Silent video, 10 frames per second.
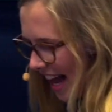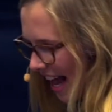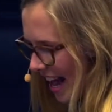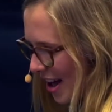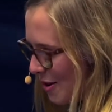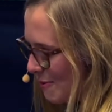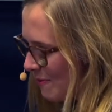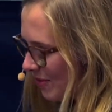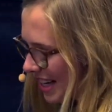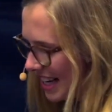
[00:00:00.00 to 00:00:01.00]

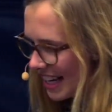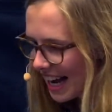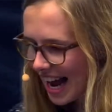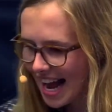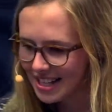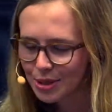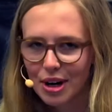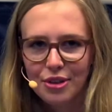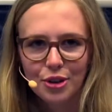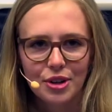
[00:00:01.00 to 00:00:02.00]
Um, and so
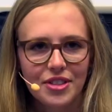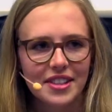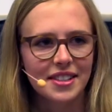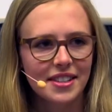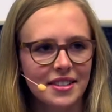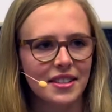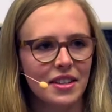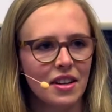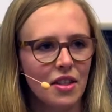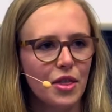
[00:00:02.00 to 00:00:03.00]
I thought, this is
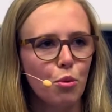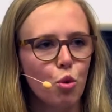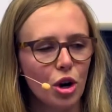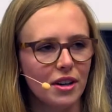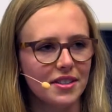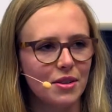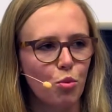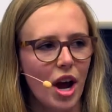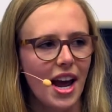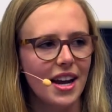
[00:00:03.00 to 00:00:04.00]
the worst
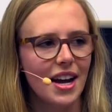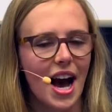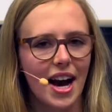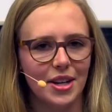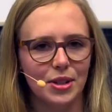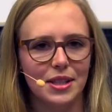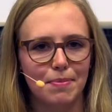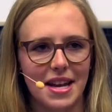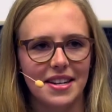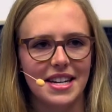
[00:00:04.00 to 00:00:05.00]
way I could
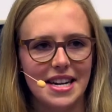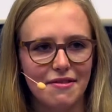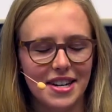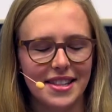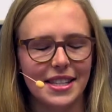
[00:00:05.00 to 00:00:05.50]
spend an evening.